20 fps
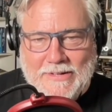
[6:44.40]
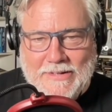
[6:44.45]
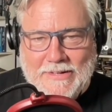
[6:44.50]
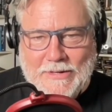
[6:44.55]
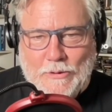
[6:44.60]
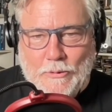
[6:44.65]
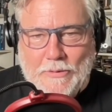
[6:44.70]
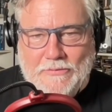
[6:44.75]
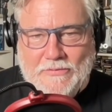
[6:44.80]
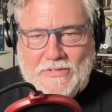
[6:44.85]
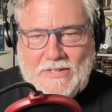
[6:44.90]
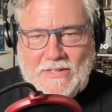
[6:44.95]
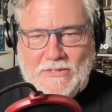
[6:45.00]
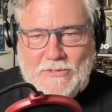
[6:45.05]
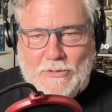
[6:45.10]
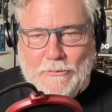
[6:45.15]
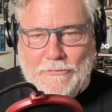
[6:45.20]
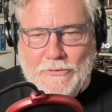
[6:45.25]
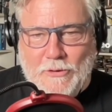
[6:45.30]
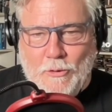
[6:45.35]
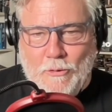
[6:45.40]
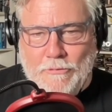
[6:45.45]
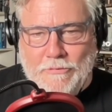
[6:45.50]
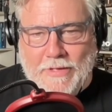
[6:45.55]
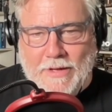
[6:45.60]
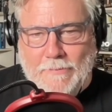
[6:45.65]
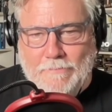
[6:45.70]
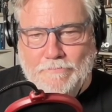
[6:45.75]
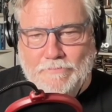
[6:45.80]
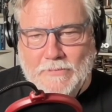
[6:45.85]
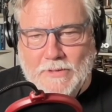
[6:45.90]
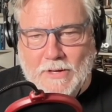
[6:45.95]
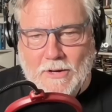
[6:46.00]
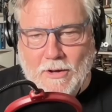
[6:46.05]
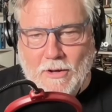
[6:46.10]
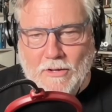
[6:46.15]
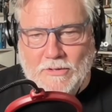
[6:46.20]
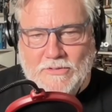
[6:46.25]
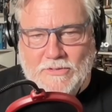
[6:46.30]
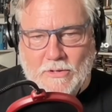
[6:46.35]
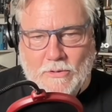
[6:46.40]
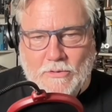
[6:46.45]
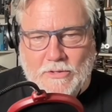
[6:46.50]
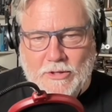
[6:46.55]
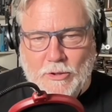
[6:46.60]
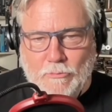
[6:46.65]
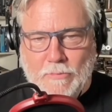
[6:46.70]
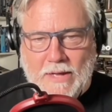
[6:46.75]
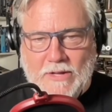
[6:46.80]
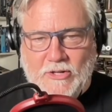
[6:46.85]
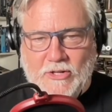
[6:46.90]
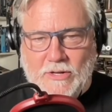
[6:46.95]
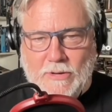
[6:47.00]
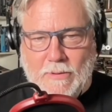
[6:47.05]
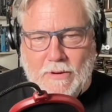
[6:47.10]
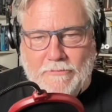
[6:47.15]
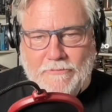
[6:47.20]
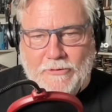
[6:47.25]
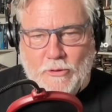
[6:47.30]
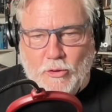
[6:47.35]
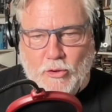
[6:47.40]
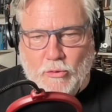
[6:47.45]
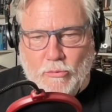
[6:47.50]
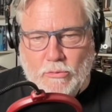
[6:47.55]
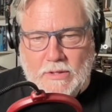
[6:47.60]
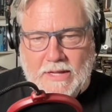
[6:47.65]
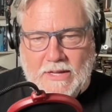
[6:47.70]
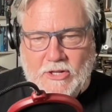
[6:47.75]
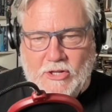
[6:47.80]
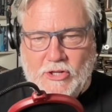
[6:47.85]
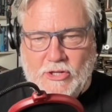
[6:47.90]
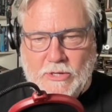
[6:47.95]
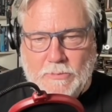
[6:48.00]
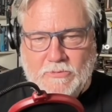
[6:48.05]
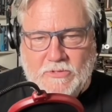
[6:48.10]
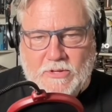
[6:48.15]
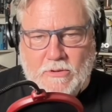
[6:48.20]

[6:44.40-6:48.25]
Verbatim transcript: We've seen so few of them. Also, you mentioned about future relationships.